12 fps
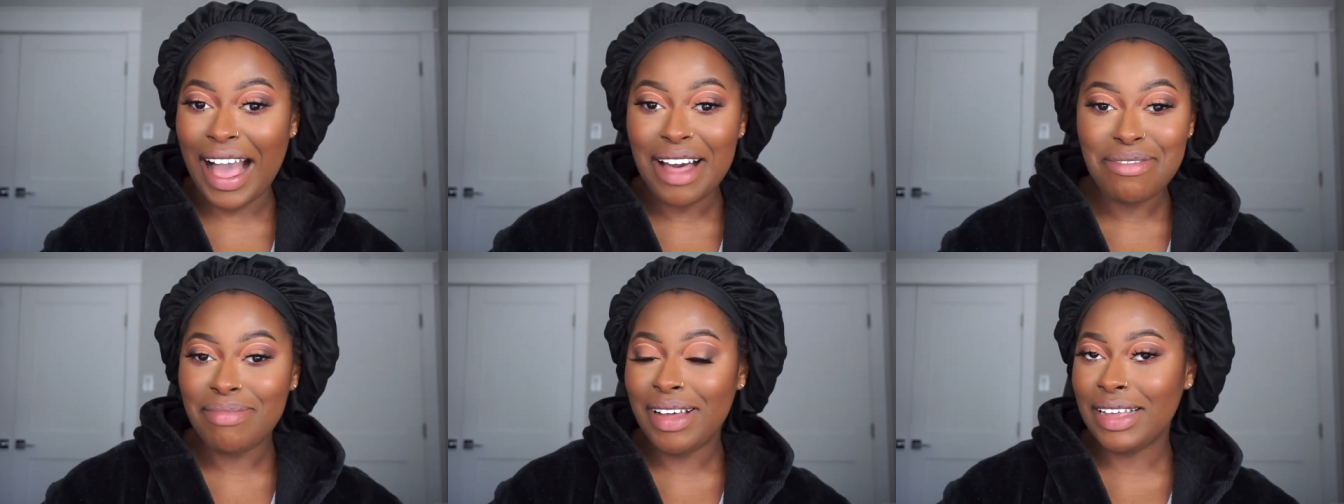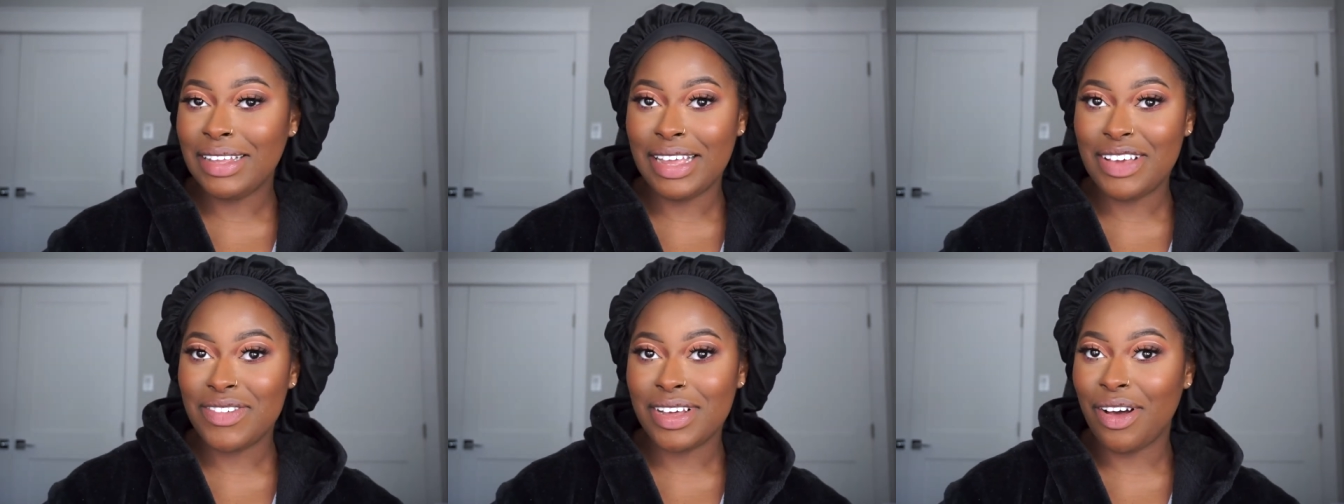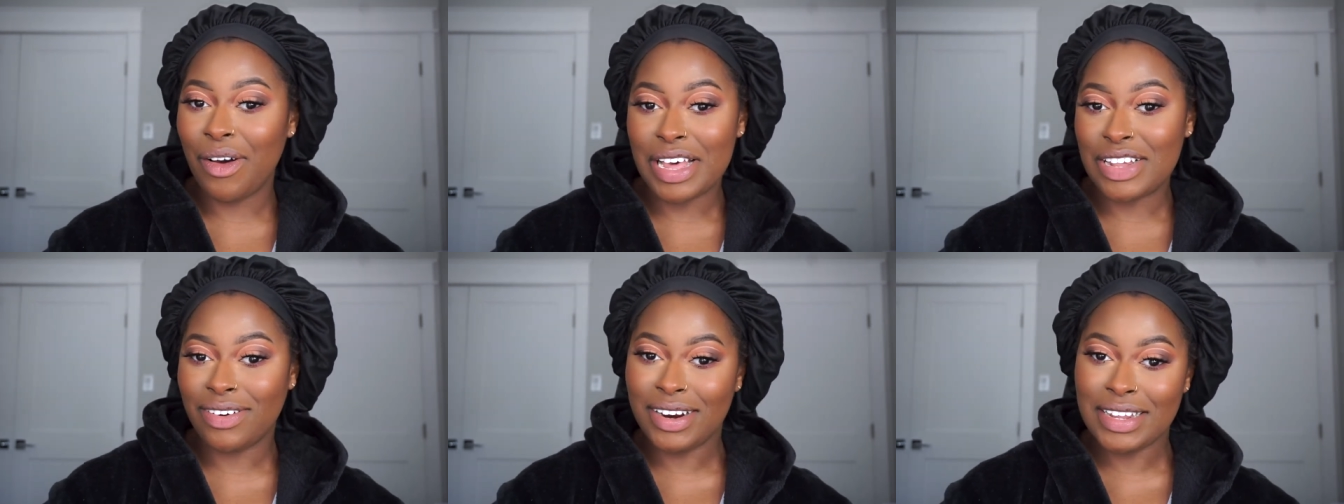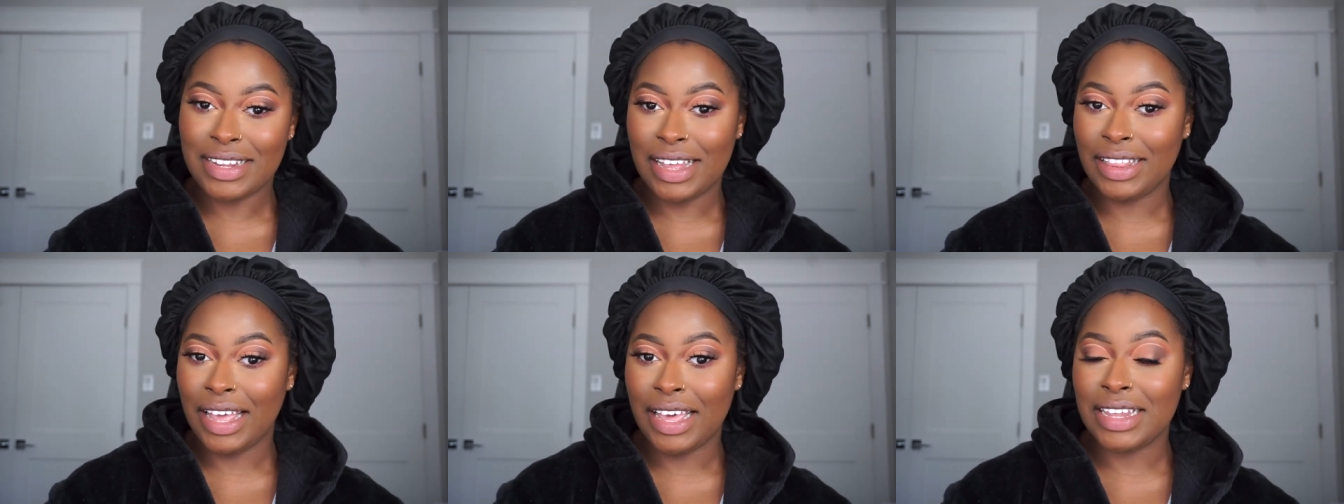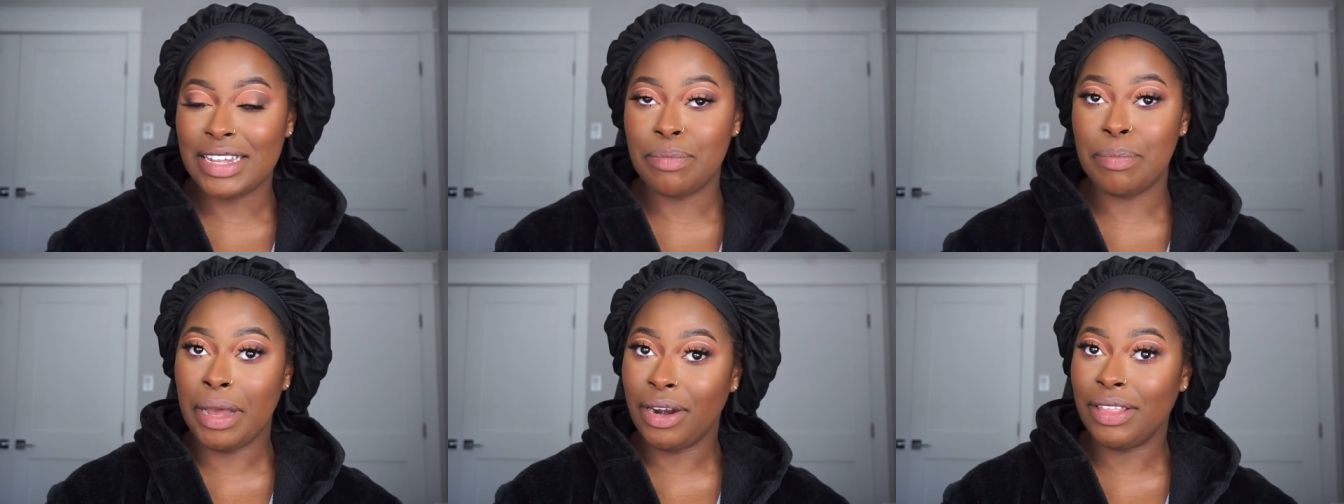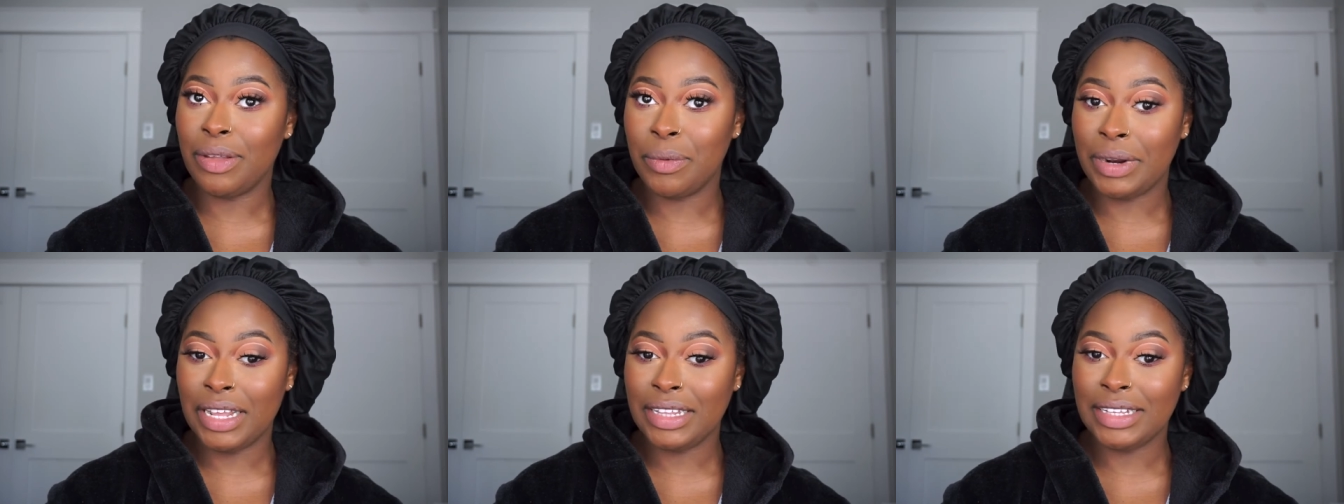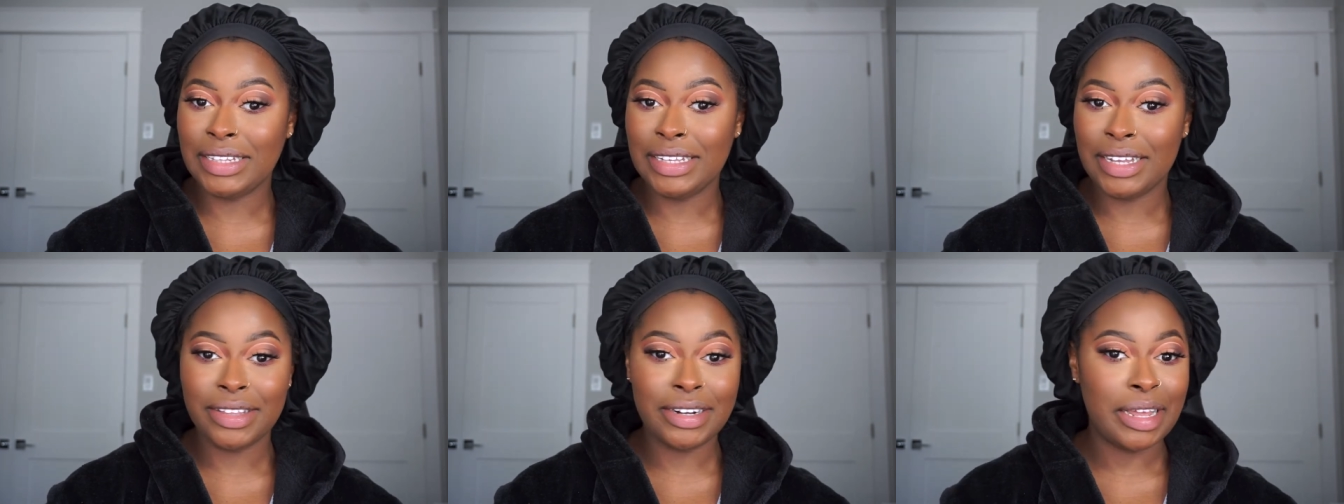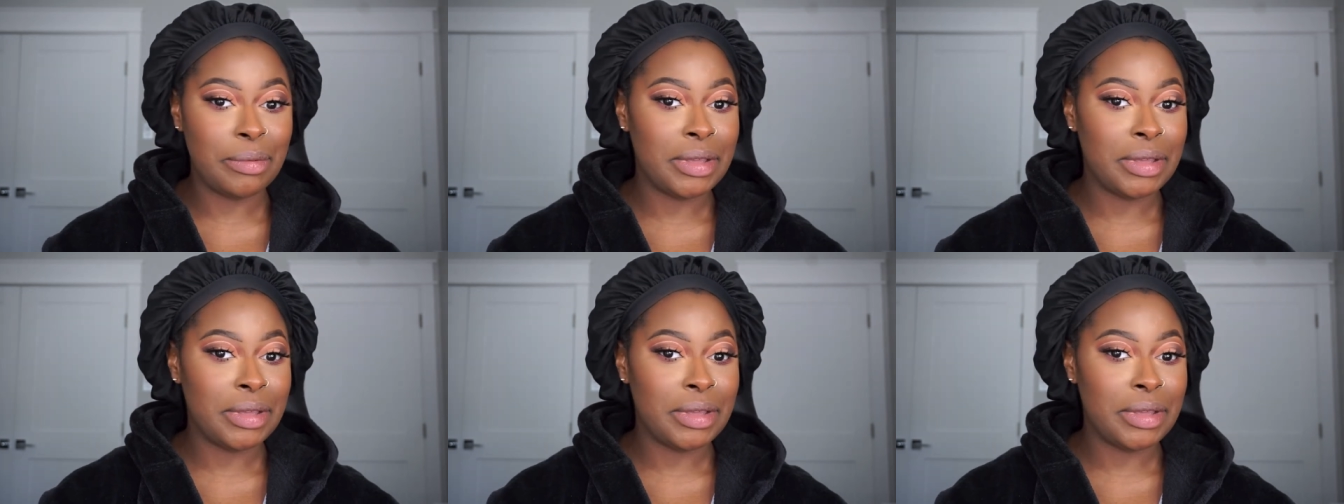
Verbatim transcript: I might even go as far as saying that it's better than what I did the other day